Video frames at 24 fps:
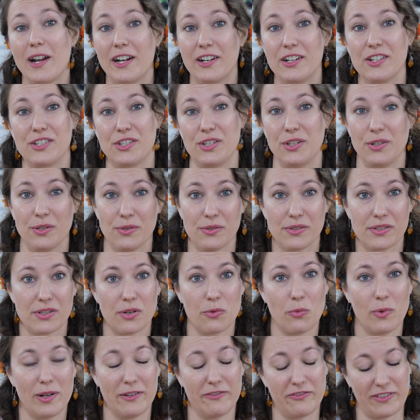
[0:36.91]
wire is used
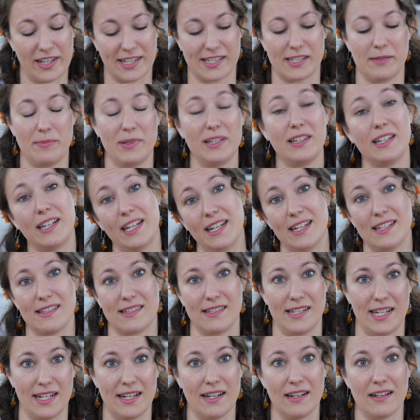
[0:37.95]
when flexibility
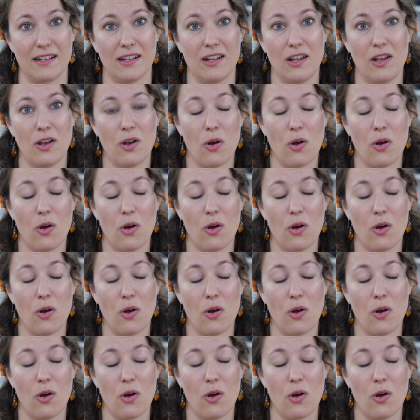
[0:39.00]
is needed,